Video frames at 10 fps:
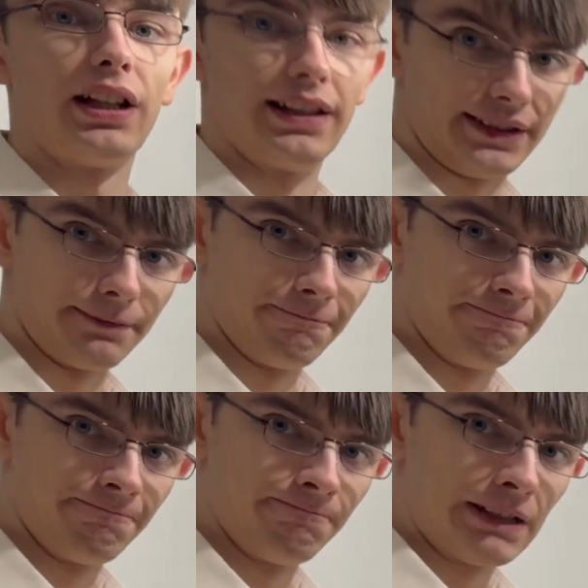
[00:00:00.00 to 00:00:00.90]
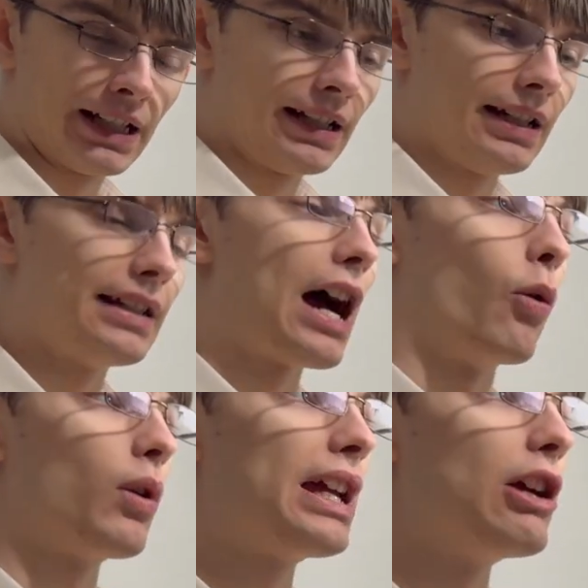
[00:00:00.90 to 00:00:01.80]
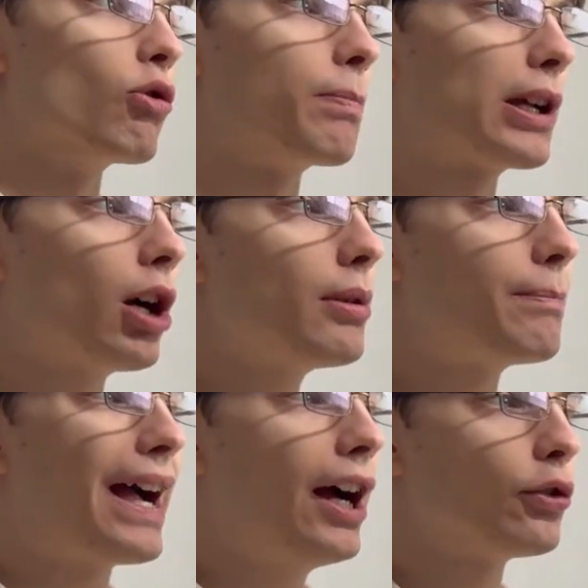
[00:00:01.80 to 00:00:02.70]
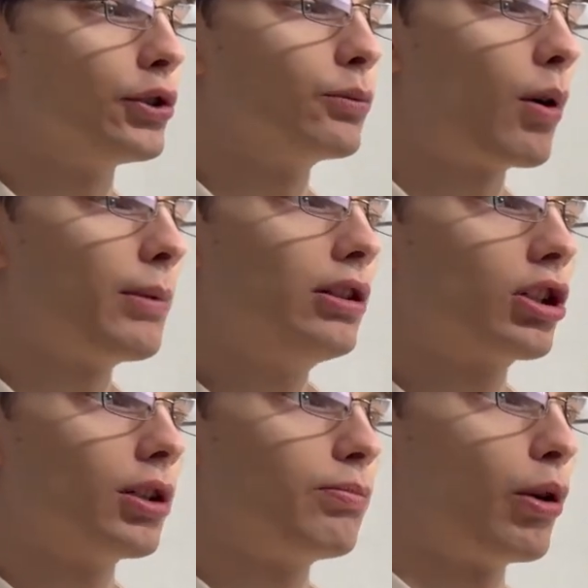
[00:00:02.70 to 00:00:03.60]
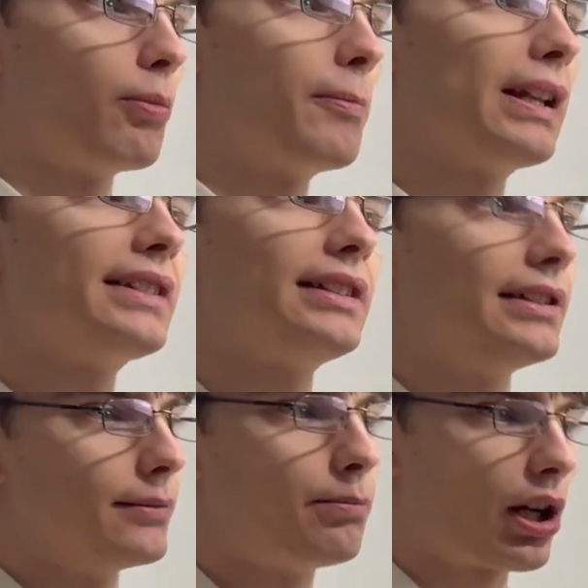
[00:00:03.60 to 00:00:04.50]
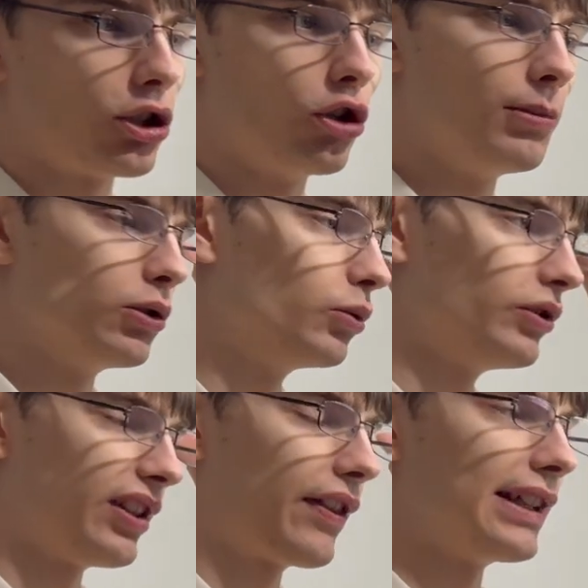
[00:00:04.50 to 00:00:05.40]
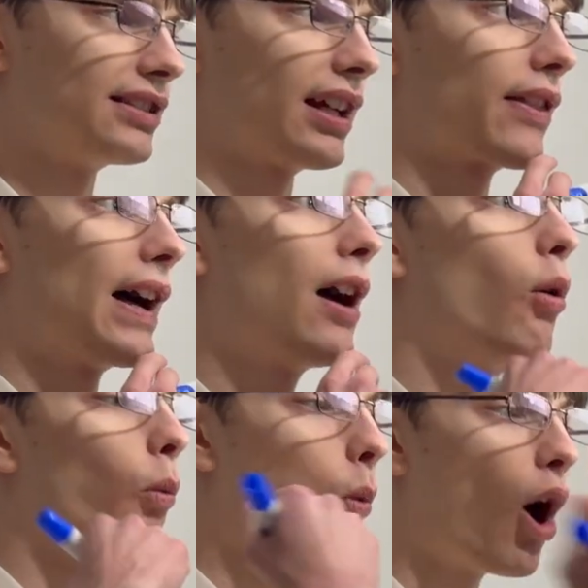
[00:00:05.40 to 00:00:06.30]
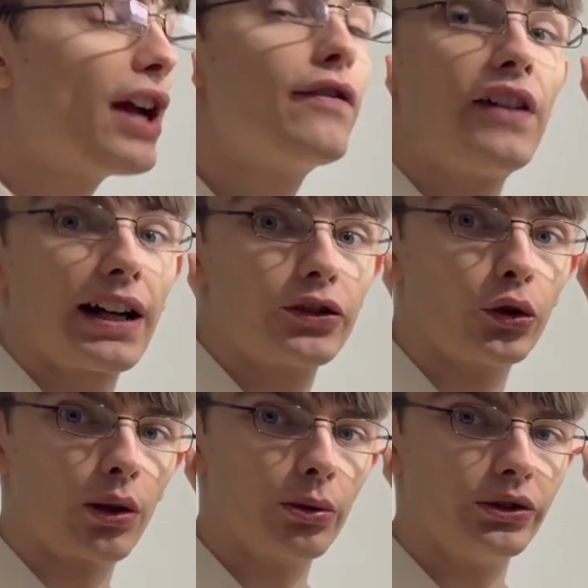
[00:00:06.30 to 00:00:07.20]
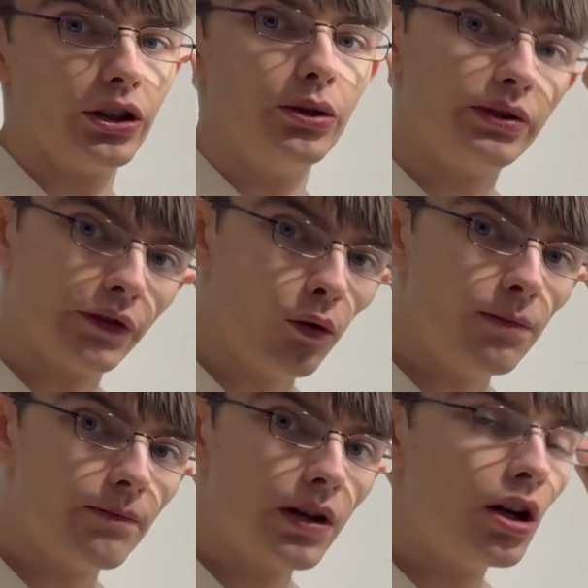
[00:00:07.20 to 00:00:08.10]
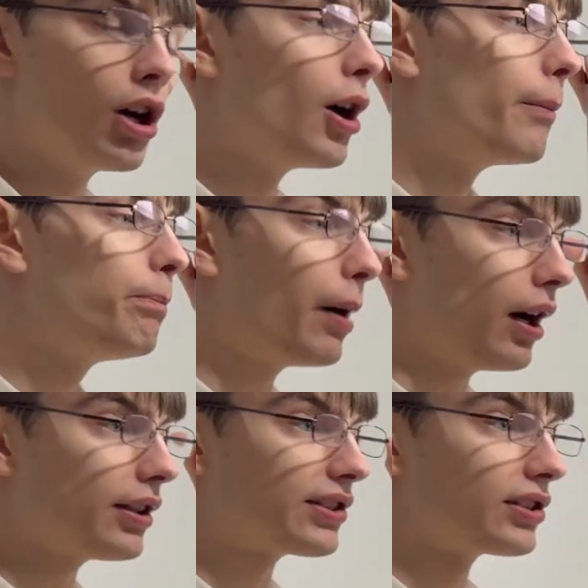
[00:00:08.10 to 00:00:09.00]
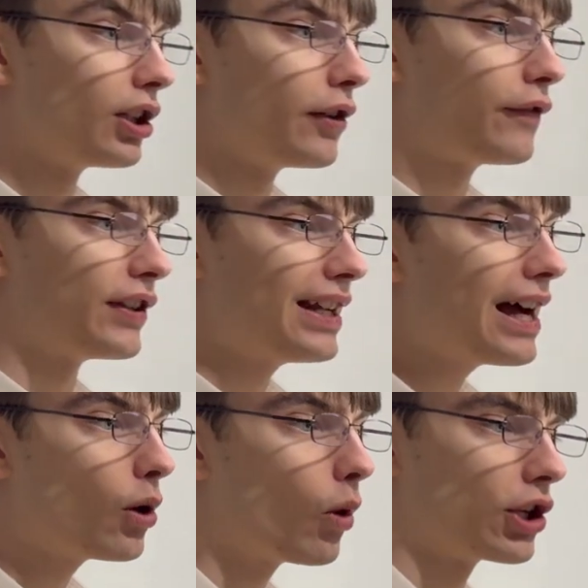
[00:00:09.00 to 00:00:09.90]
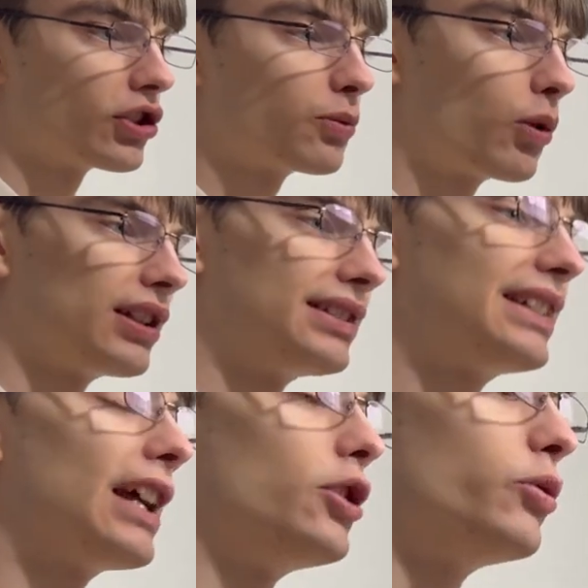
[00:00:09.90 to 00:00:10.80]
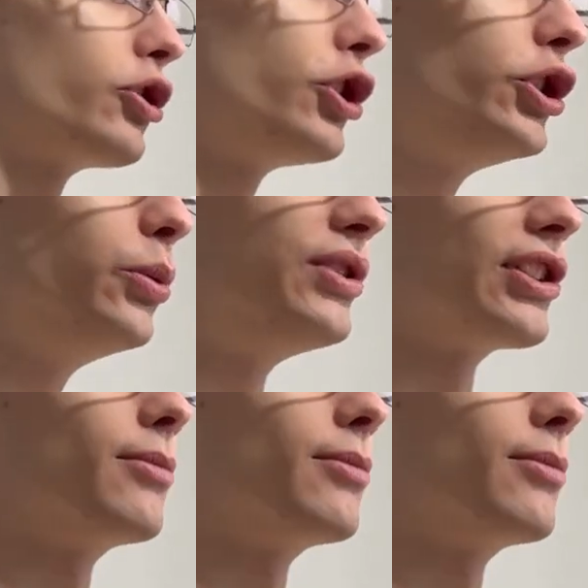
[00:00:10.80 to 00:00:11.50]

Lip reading: is. Now, it will become apparent when we look at probabilities and binomials and things like that, why factorials are useful. But for now, I just want us to get used to using them